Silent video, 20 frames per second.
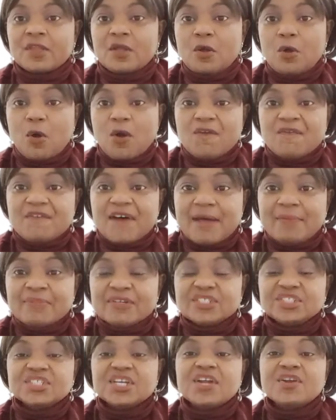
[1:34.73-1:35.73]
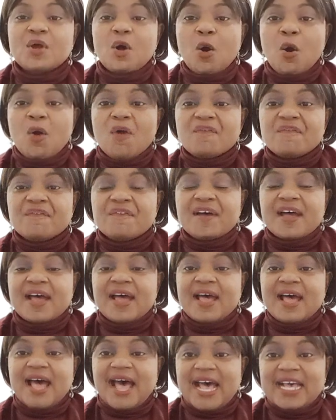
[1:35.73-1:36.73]
confirmation of
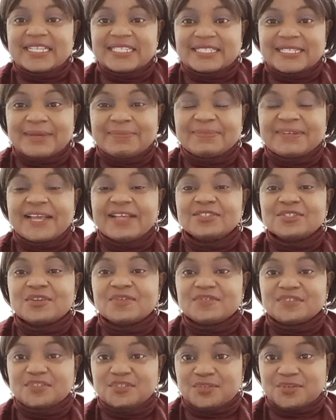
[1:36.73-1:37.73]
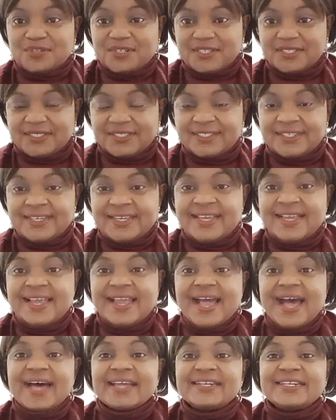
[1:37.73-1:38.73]
acceptance of studies.
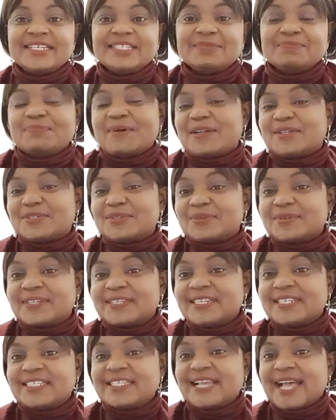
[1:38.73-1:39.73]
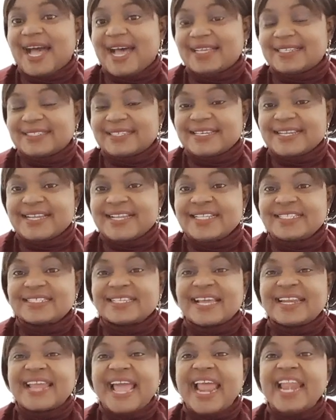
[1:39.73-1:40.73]
And this CAS, it's
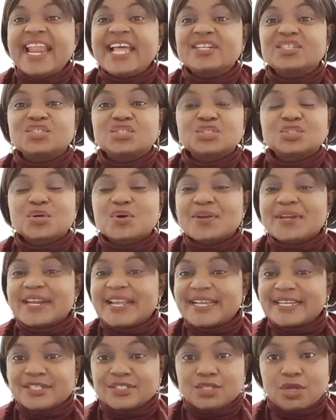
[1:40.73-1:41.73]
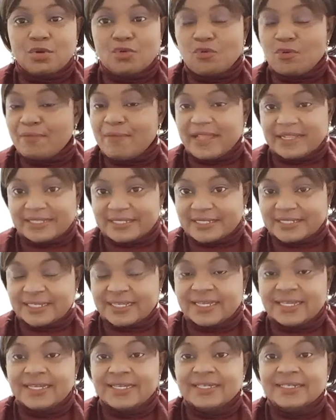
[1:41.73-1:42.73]
an electronic document
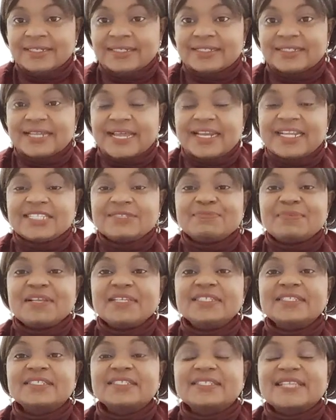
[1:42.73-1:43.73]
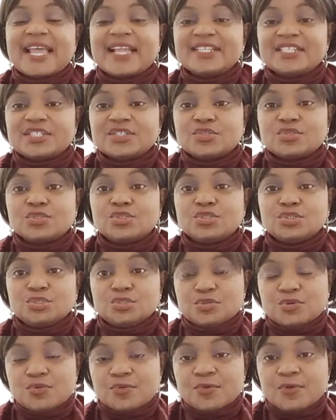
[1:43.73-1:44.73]
that is being sent to
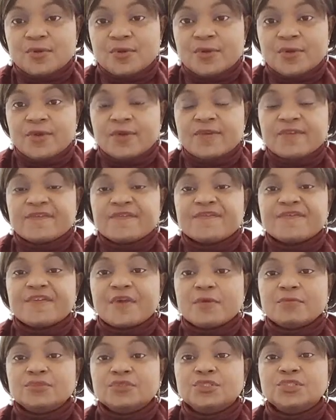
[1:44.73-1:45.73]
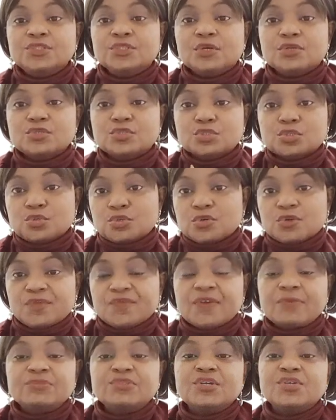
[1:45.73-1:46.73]
you from your school,
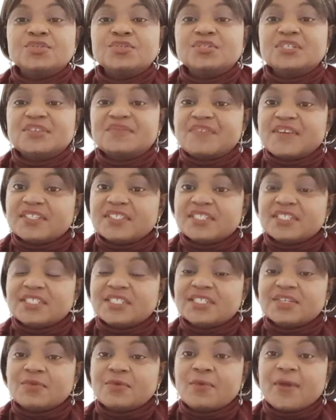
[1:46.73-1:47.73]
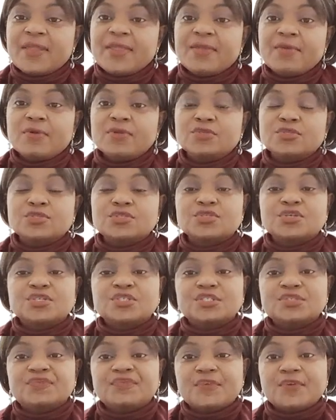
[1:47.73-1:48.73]
from your university, when you want to
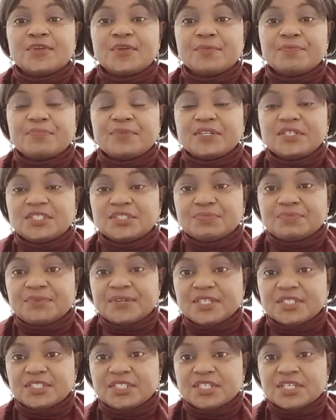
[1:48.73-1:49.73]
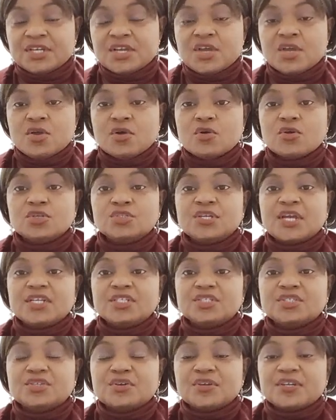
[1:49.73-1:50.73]
study for your PhD, or you are
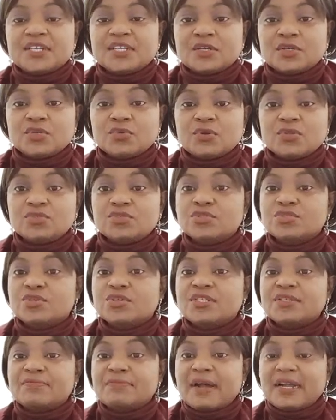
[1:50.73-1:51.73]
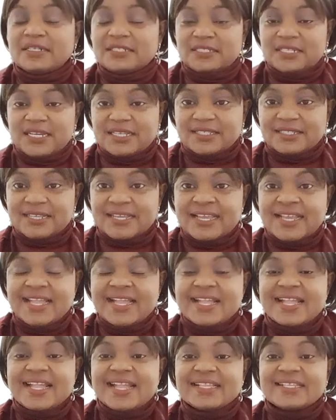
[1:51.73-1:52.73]
studying, or you want to study masters.
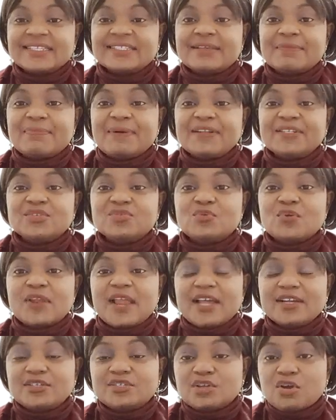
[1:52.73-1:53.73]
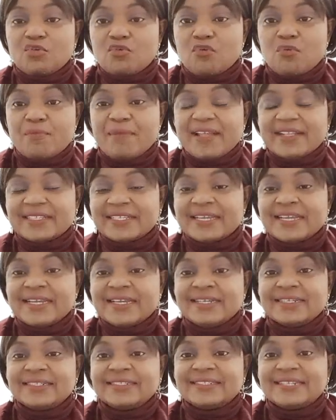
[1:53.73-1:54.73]
It is a particular document
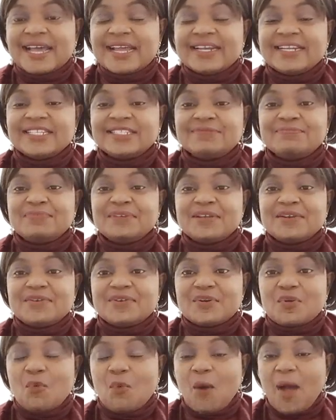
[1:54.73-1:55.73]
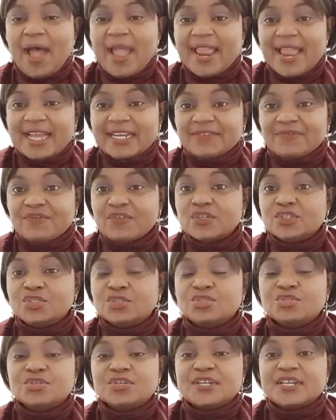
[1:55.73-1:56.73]
that is being required for
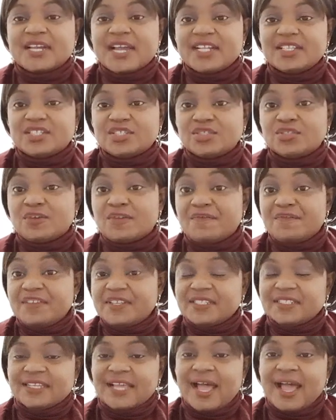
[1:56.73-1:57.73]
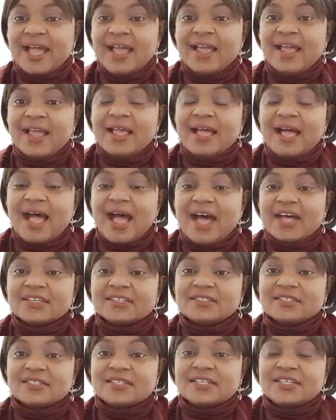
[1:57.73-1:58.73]
you to get your visa
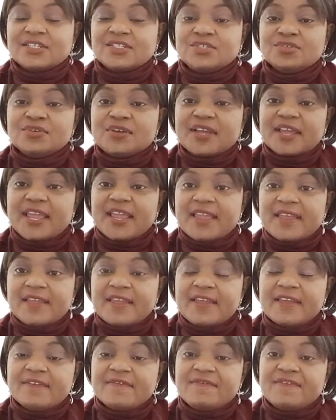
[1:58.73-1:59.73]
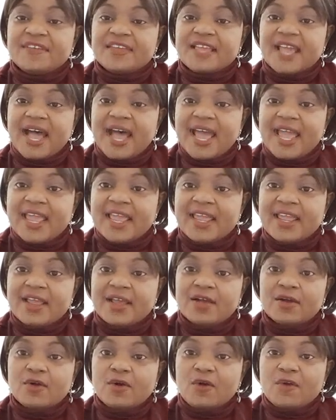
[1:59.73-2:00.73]
at the UK VI
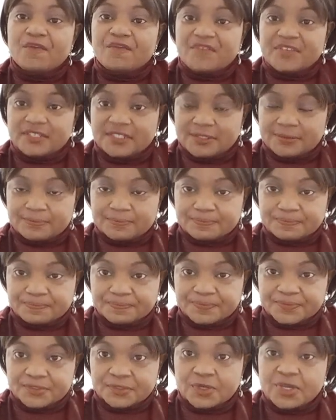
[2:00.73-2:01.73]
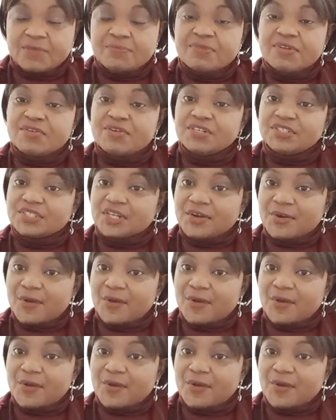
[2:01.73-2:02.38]
office or immigration